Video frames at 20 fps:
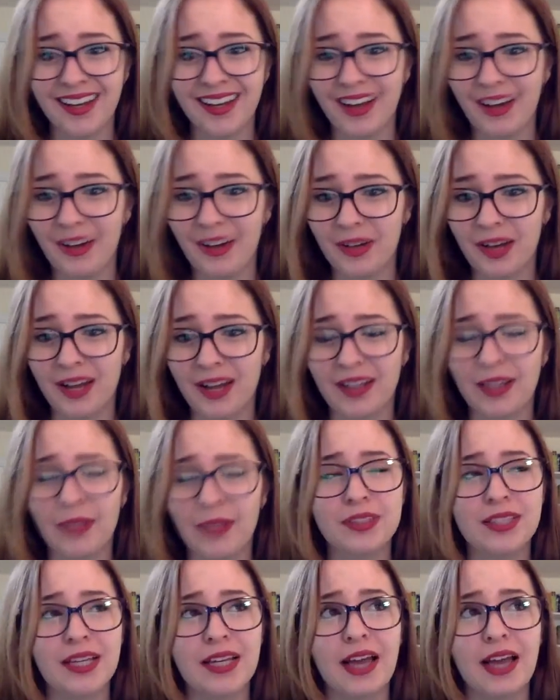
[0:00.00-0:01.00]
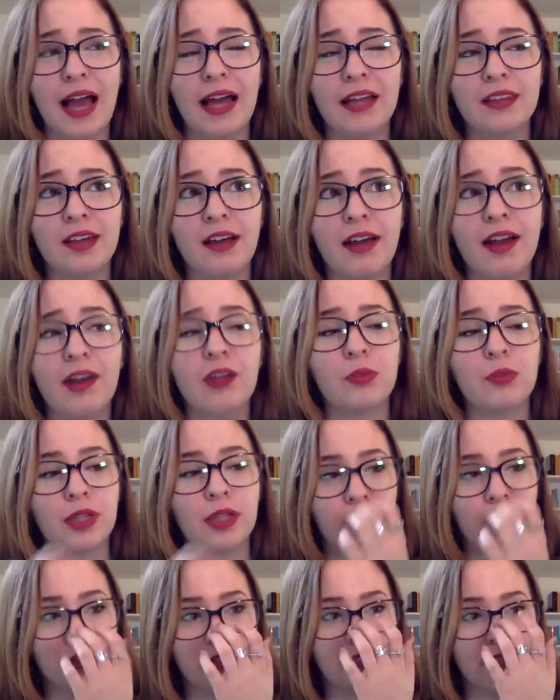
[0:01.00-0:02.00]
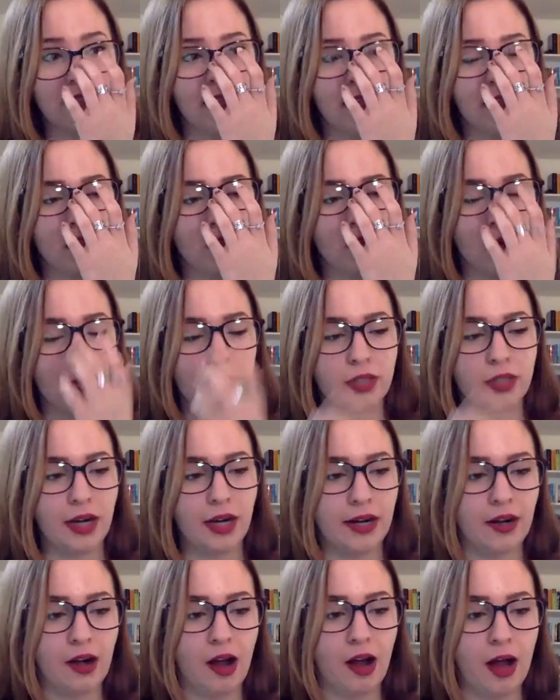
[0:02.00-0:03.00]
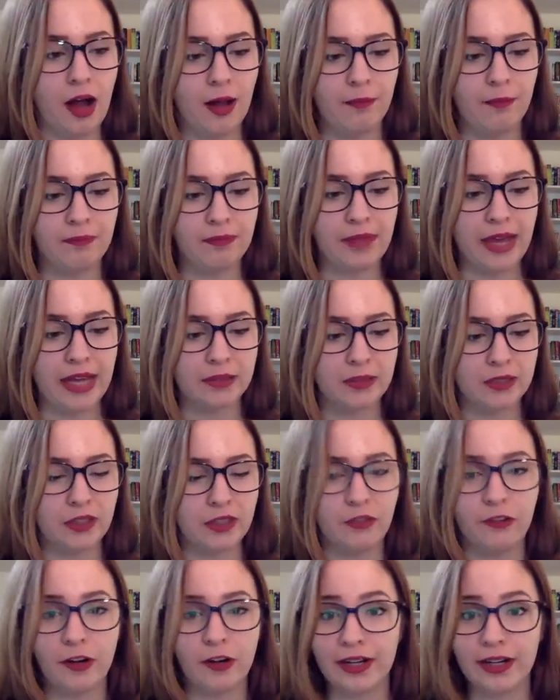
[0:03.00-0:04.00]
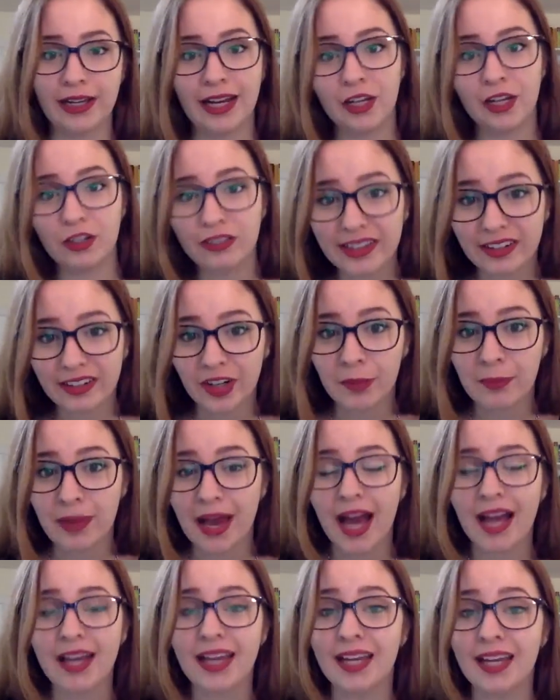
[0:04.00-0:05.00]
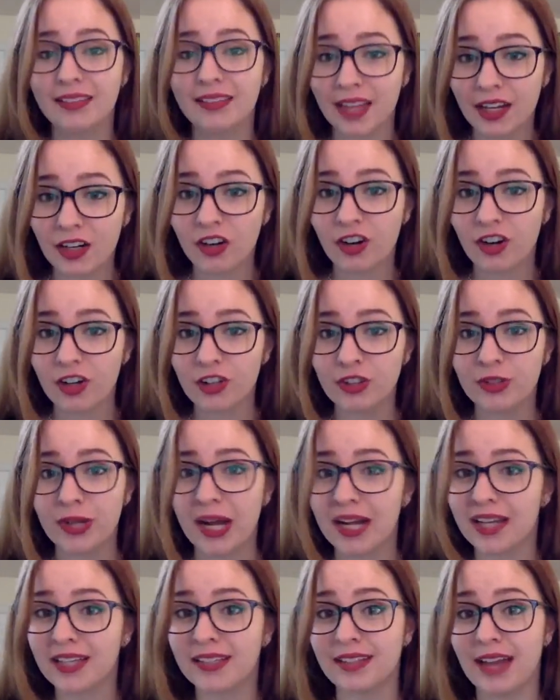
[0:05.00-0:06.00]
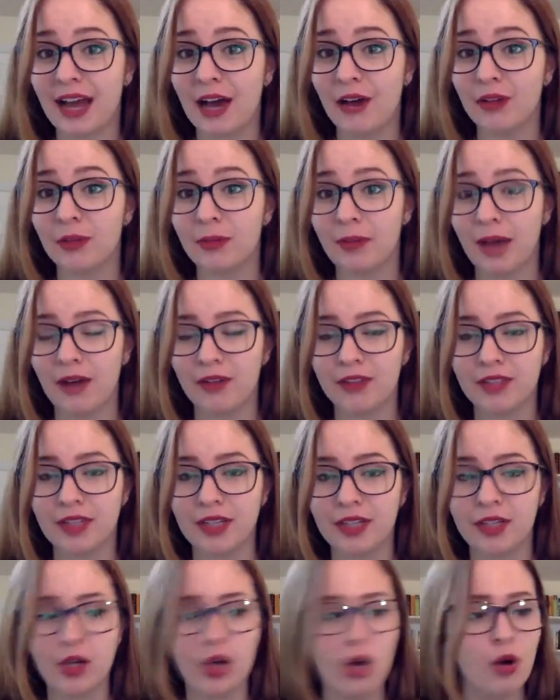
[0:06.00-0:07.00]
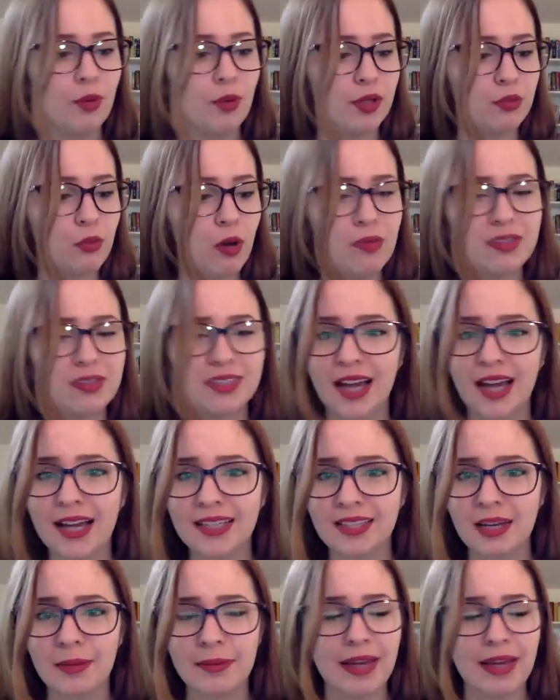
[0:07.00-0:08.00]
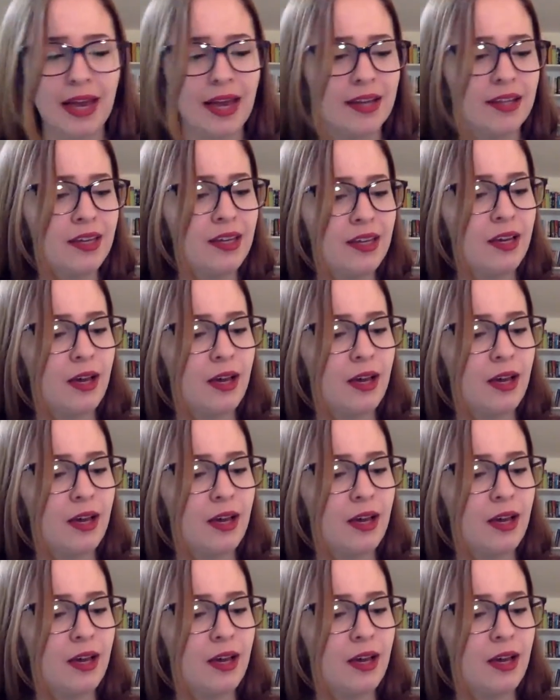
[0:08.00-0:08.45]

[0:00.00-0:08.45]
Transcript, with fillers: Oh God, it was like, I found it really interesting, like the whole entire aspect of her getting her hearing back and then her trekking down the mountain with, what was the guy's name again?